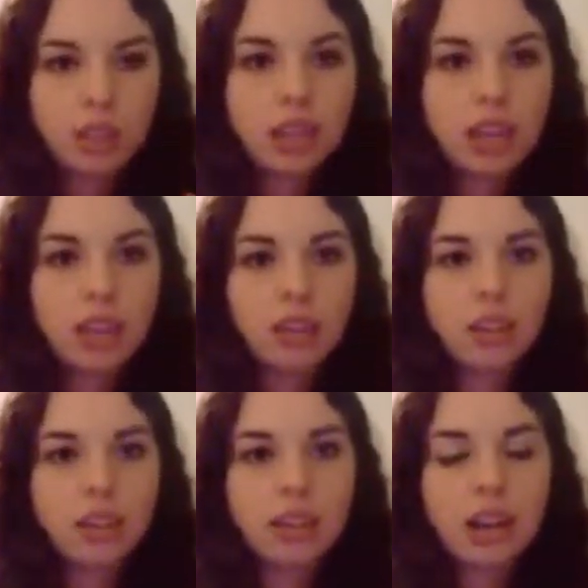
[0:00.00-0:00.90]
they
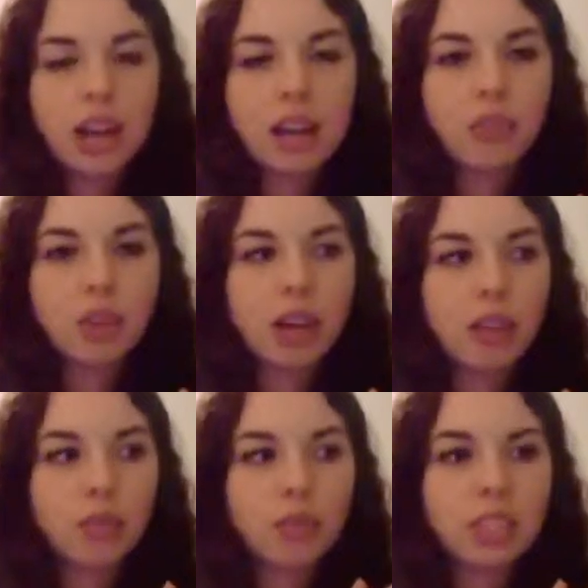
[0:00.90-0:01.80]
kind of
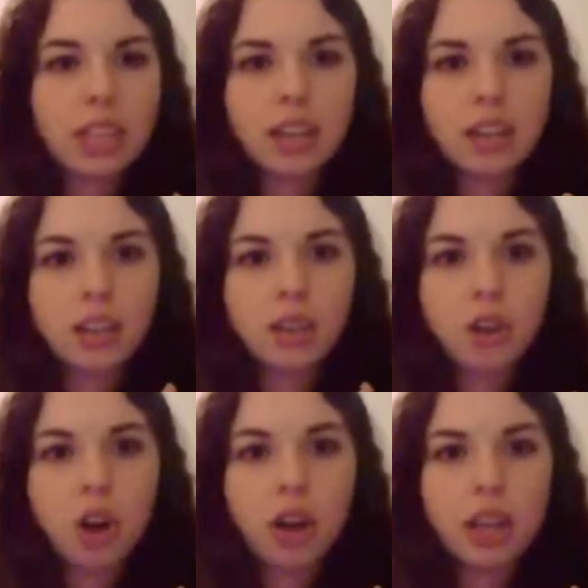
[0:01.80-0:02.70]
have said a
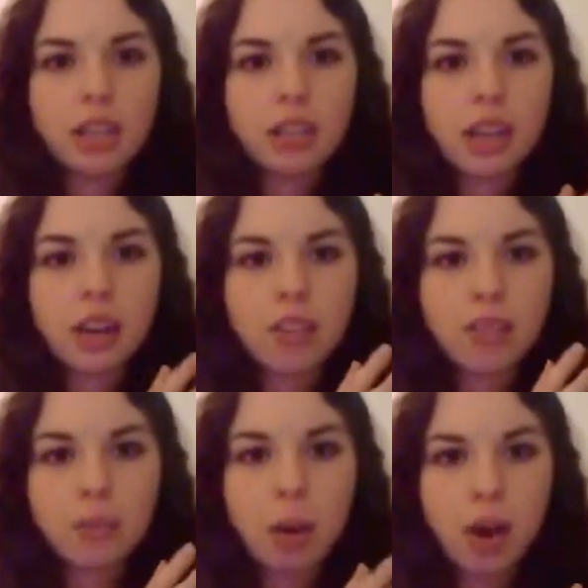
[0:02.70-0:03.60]
thought and
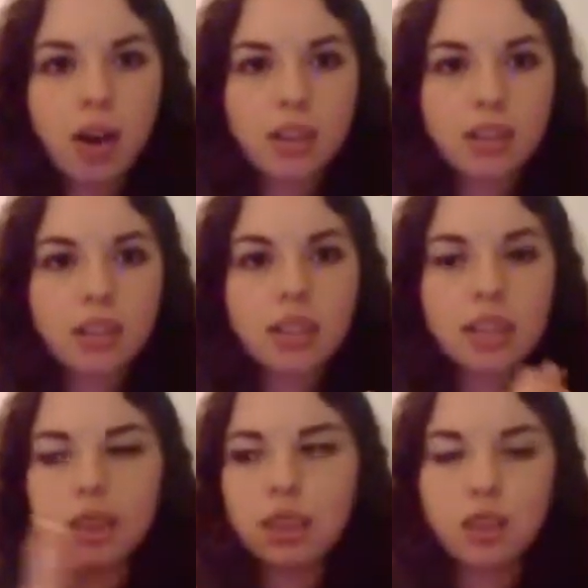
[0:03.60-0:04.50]
have paused
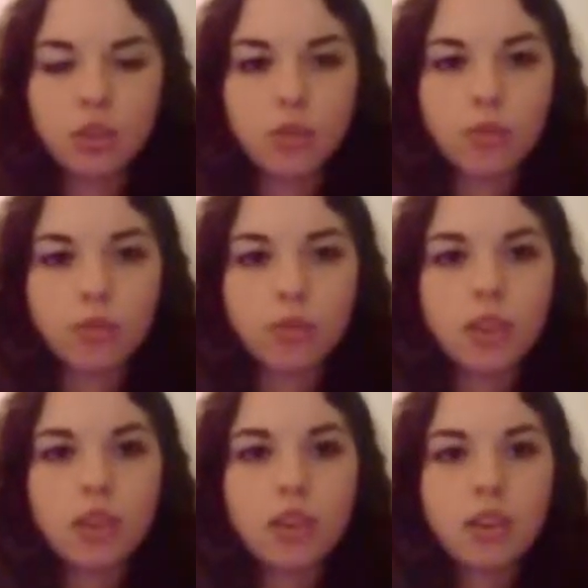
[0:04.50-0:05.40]
and then you
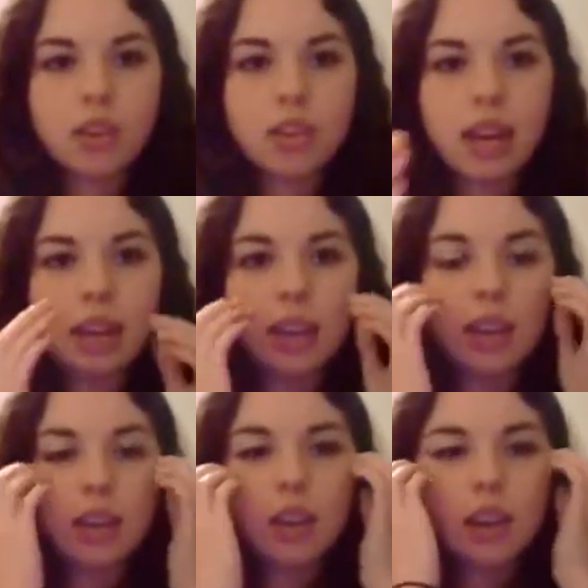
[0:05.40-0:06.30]
sign
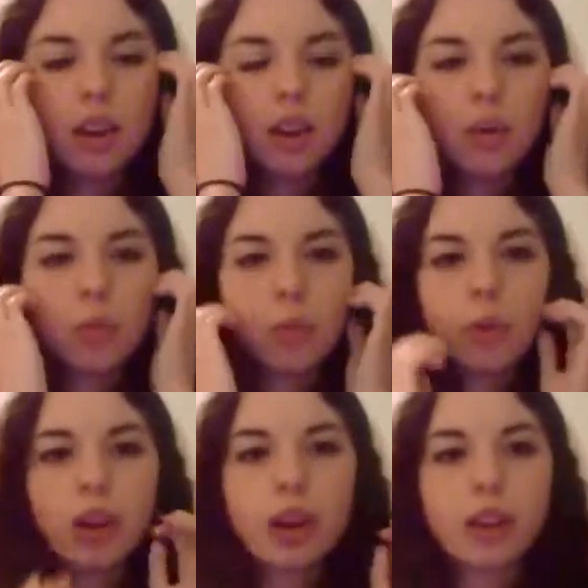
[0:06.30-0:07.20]
it.
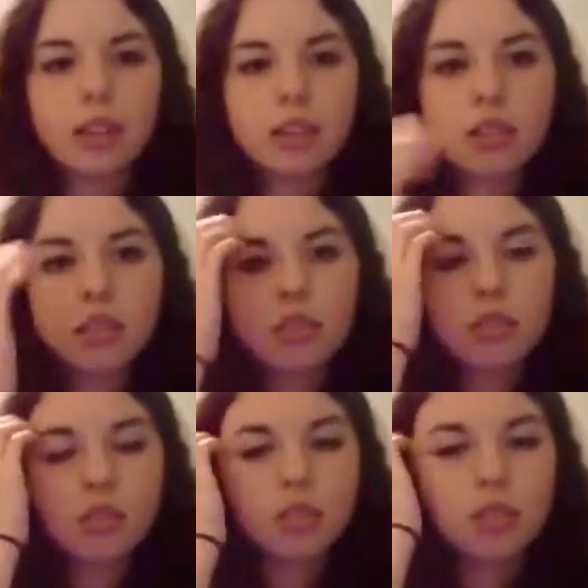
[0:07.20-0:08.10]
Whereas
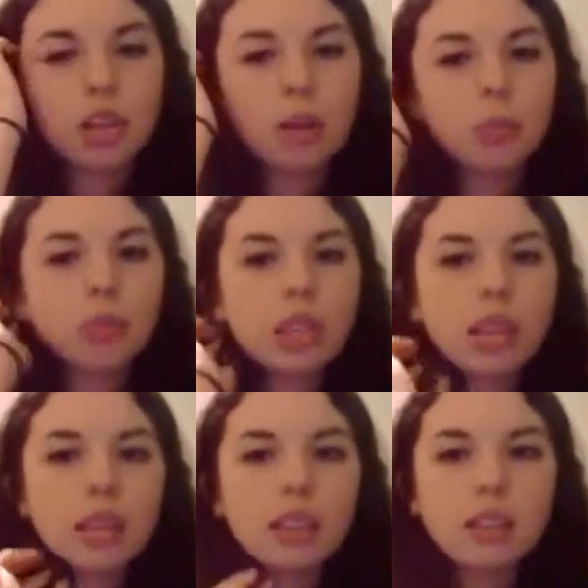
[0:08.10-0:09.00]

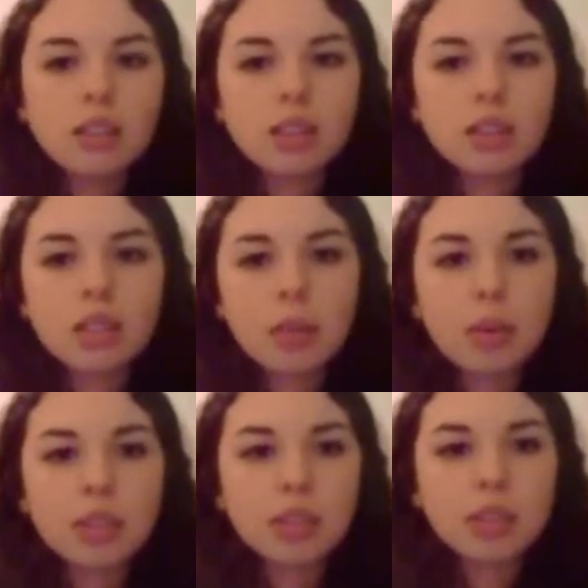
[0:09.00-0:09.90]
simultaneous is
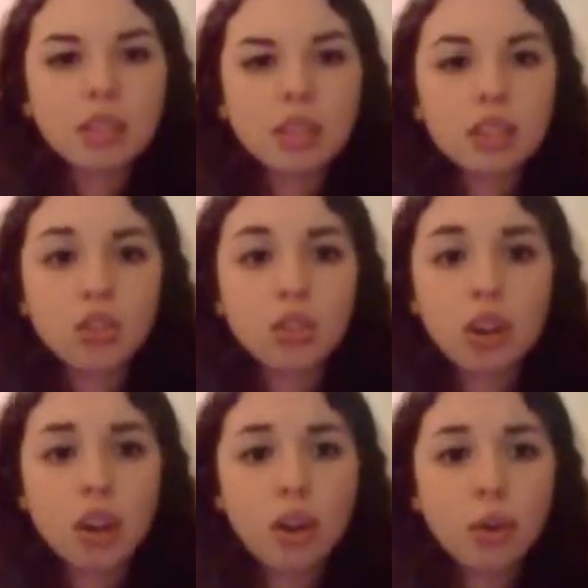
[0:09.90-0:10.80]
they just
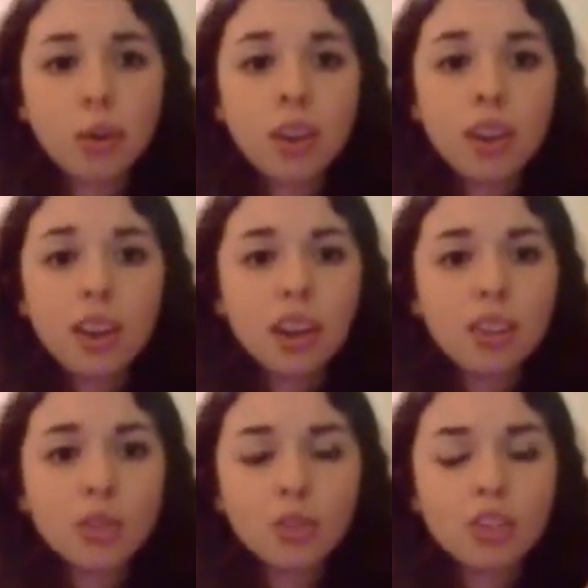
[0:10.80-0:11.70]
go
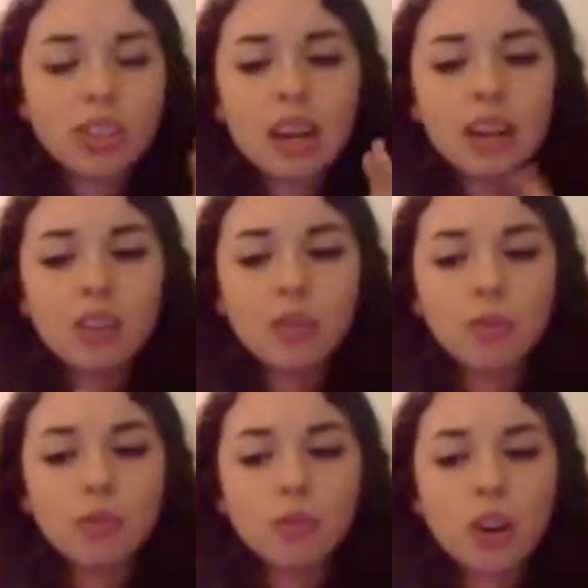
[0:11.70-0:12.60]
and you just kind of
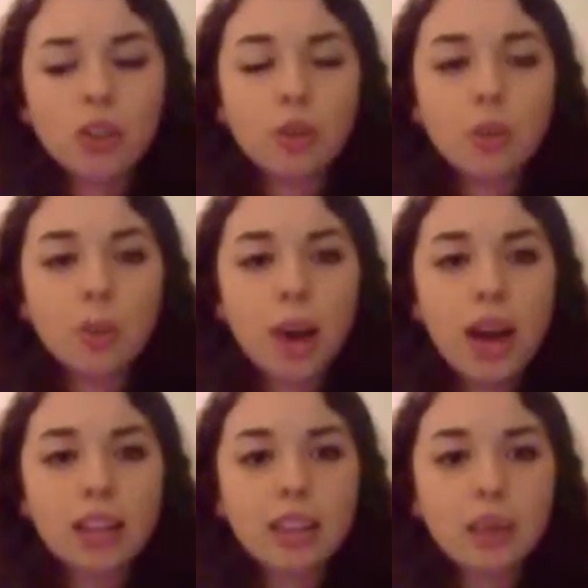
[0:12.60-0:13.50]
are a little bit
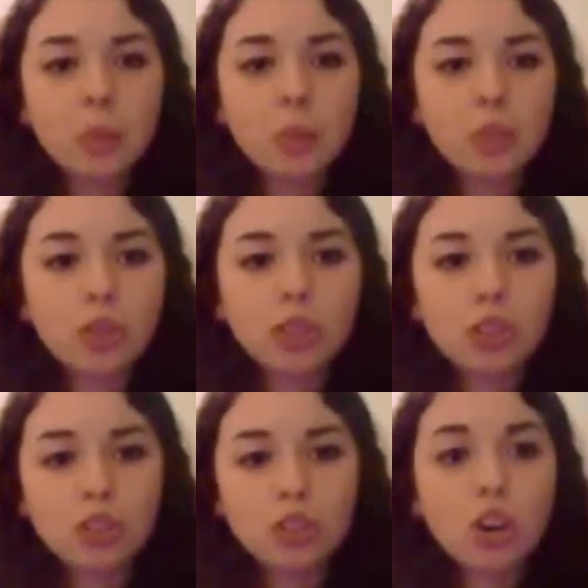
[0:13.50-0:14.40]
behind them, but you're
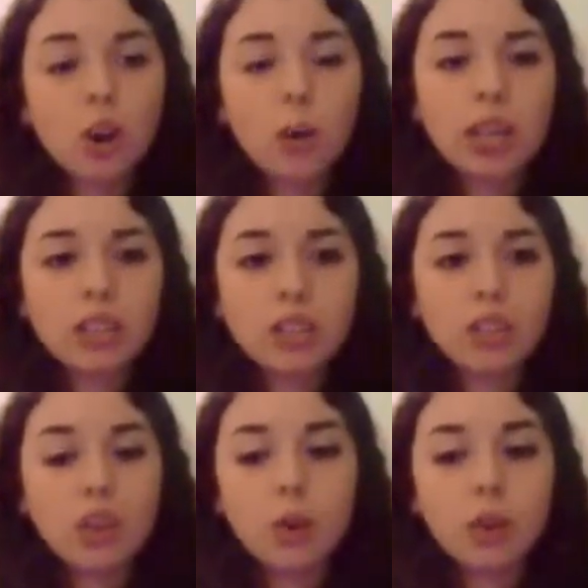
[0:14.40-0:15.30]
just going as
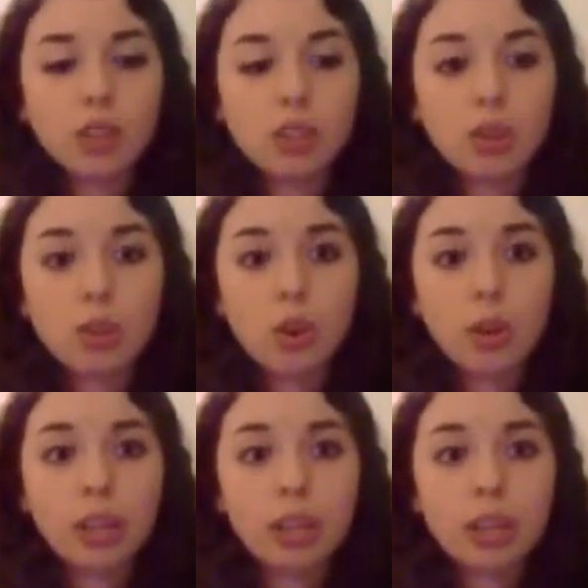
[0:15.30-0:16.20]
they're going, so you're
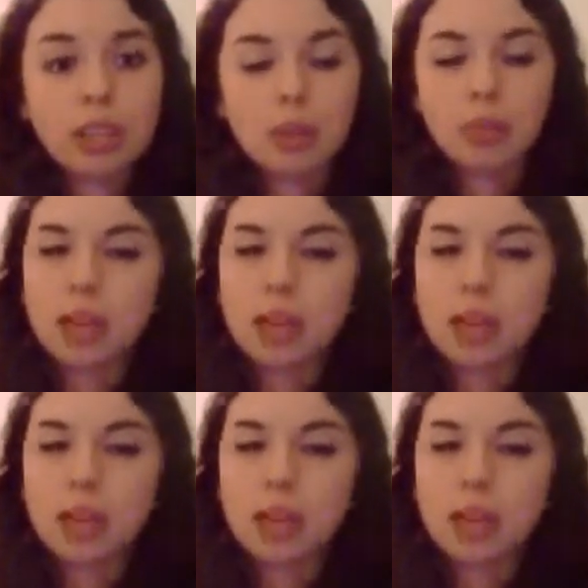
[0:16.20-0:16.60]
going at the same